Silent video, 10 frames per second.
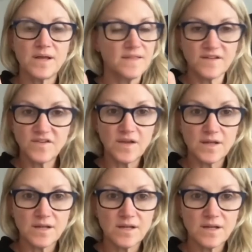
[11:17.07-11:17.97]
That's it.
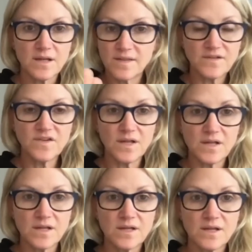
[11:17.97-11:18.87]
That's it.
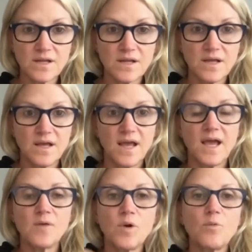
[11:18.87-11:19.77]

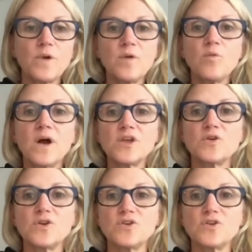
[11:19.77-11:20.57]
And what we want you to